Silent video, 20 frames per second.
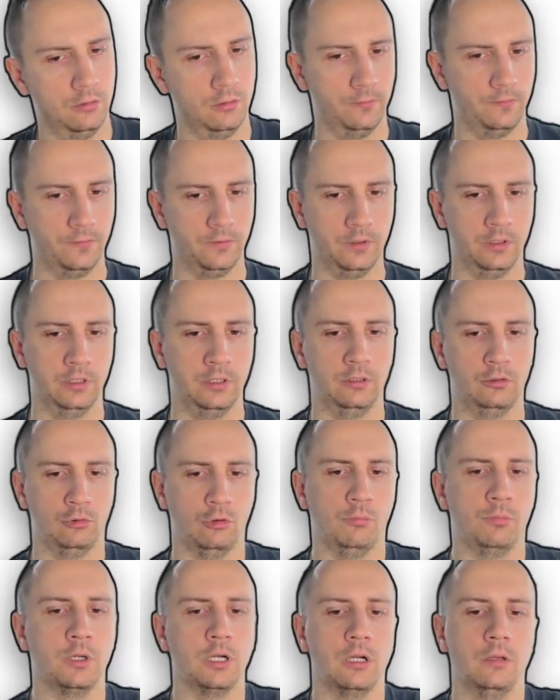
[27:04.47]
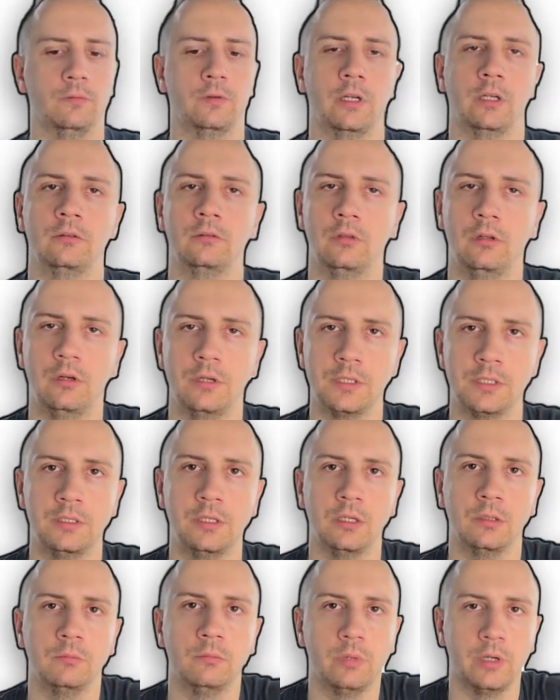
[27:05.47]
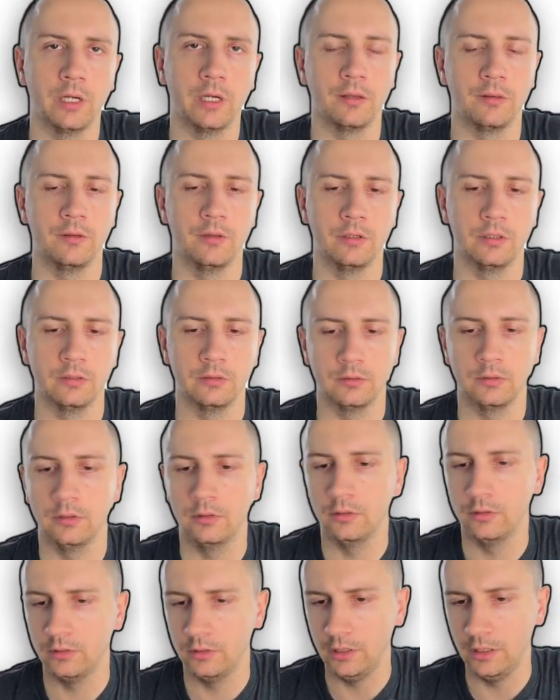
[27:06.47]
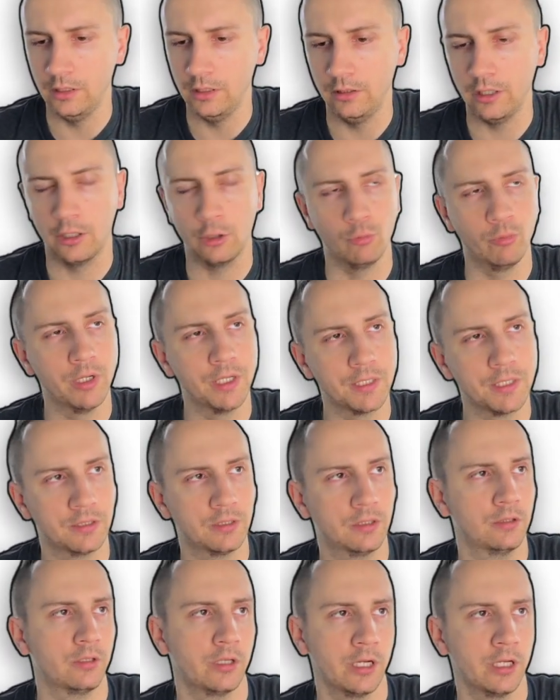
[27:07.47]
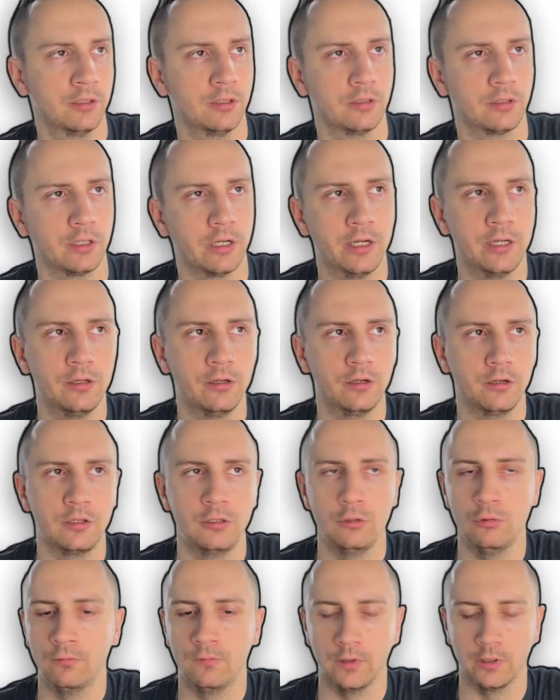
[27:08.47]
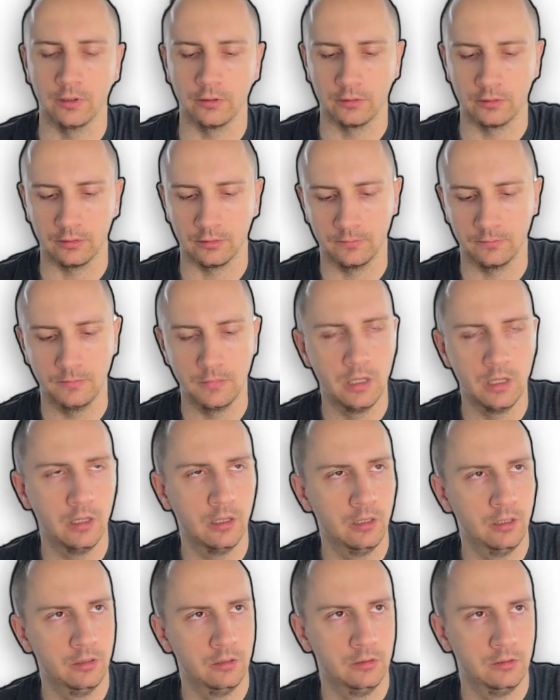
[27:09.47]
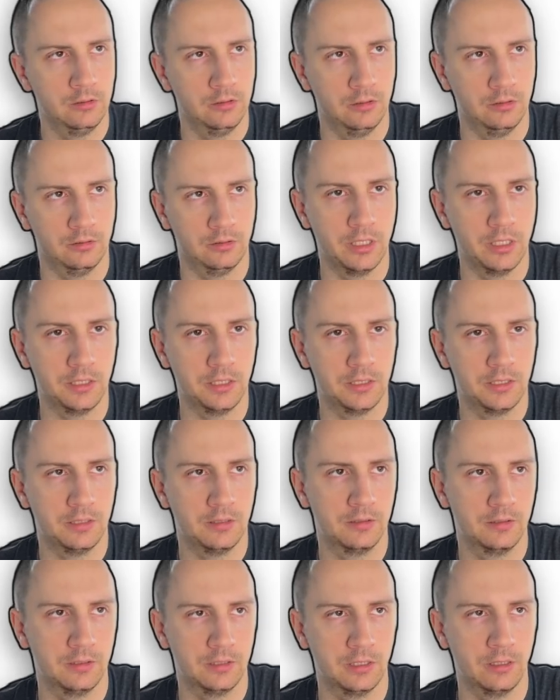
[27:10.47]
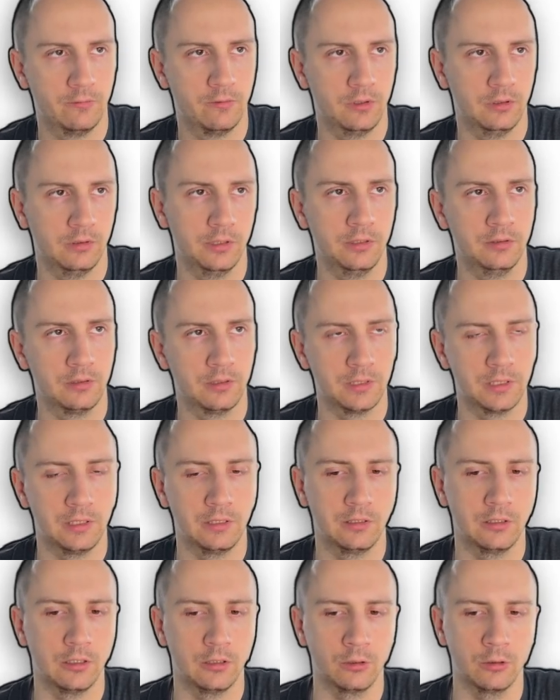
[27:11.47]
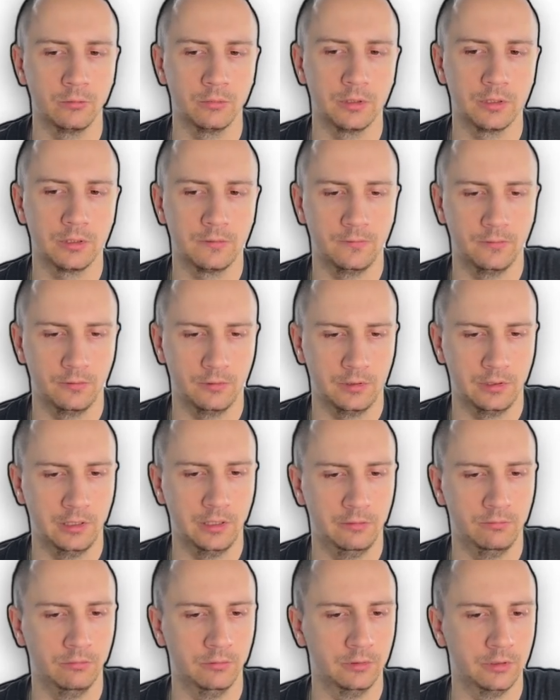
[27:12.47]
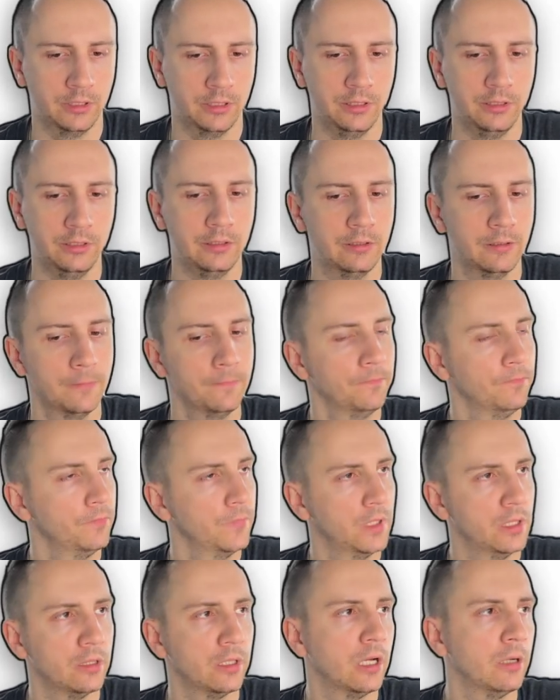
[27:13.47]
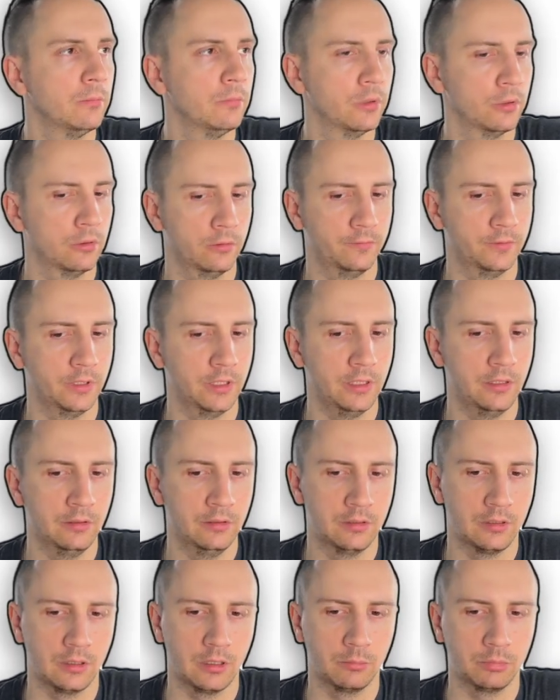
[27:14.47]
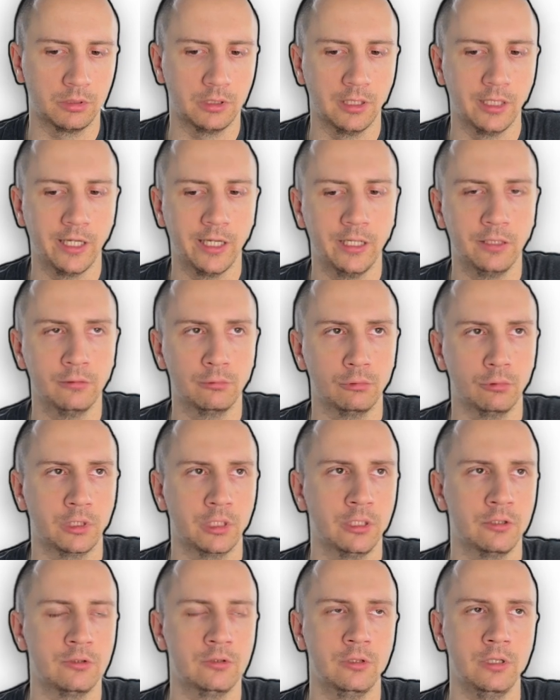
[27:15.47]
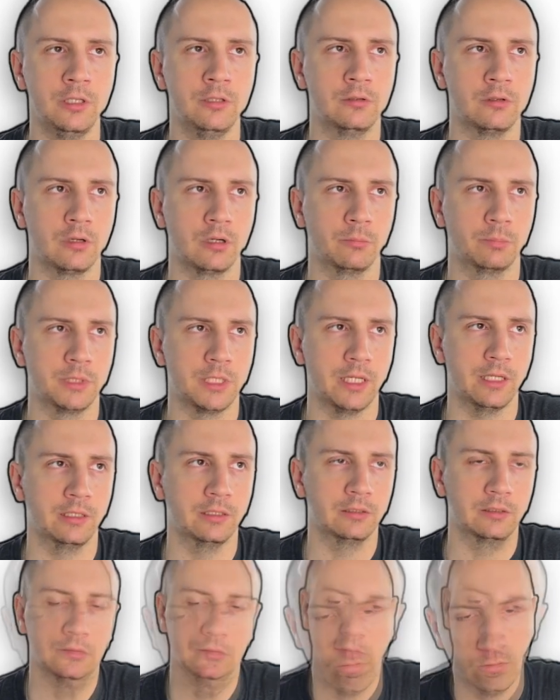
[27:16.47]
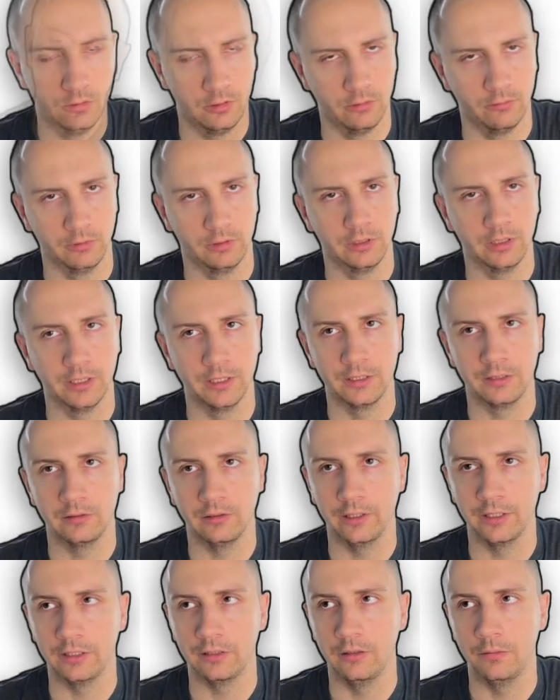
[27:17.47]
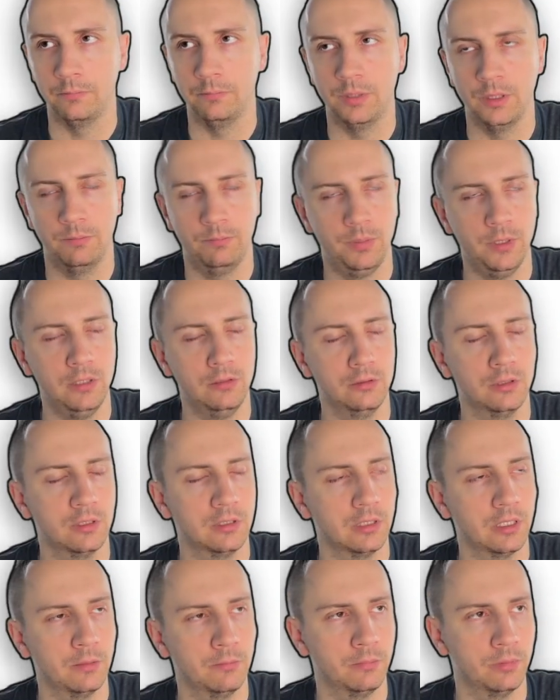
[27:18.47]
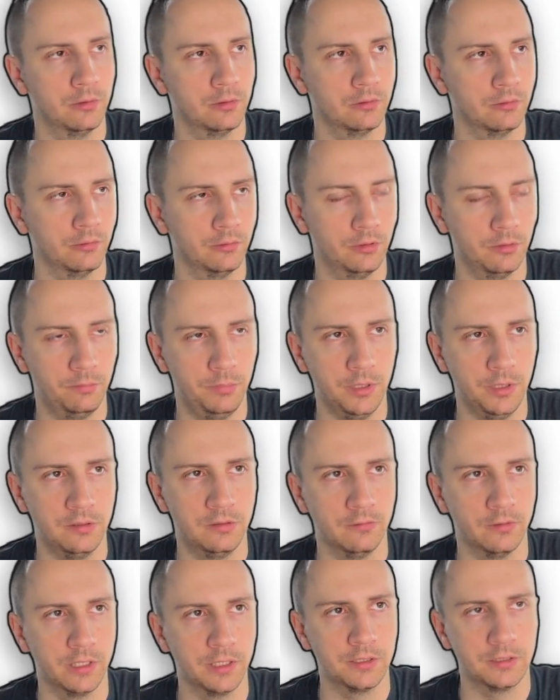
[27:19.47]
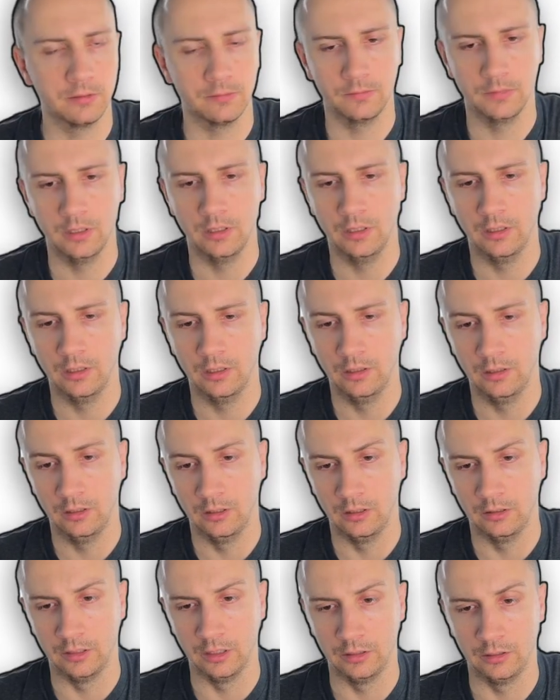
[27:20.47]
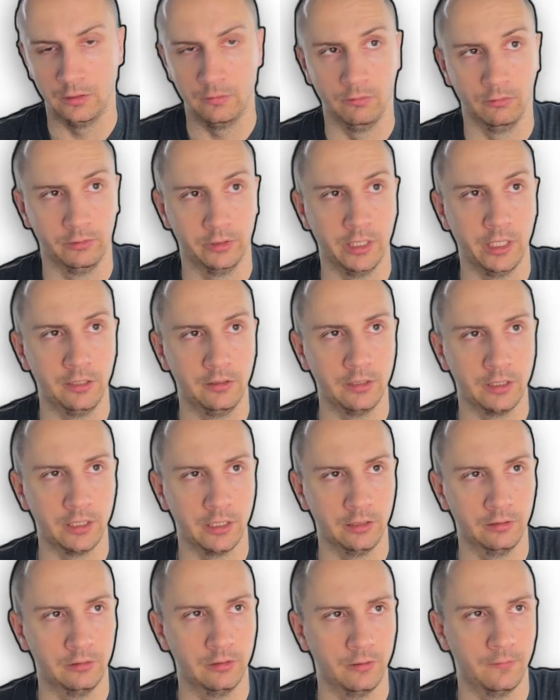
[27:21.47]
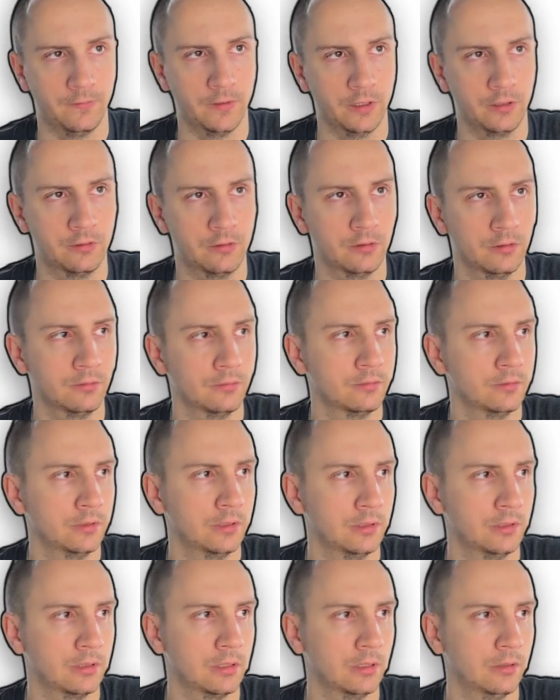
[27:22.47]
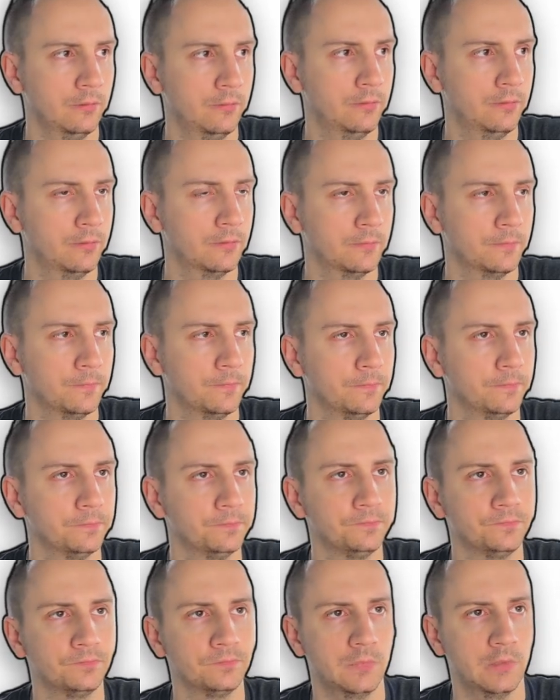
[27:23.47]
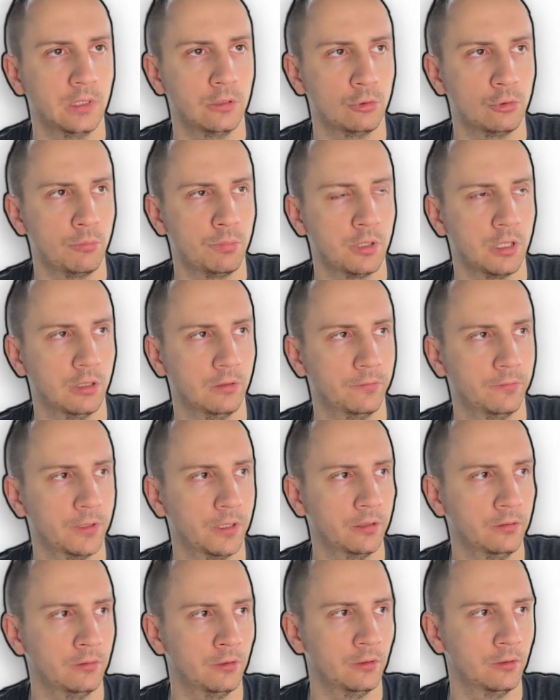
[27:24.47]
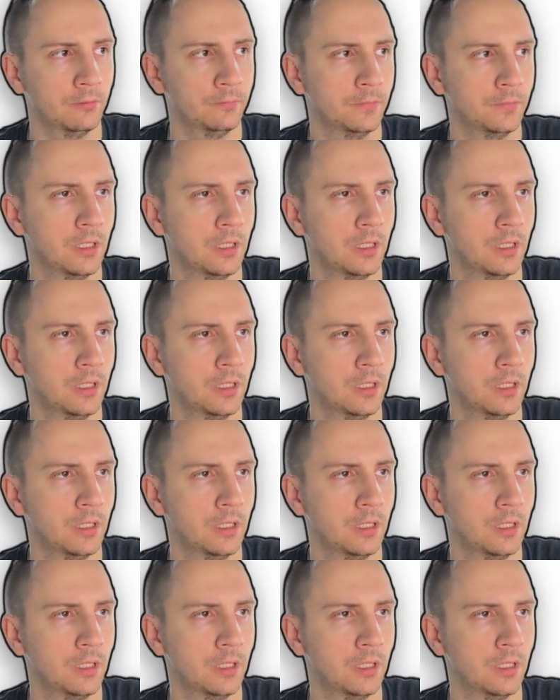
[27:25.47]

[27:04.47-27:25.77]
of a top half handler is done by the eRequest thread.irq function. It takes several interesting arguments. Firstly, it will take number of the interrupt line to catch the interrupts at. So it's like the pin number on the peak device. Then it will take the handler function itself, the top half handler.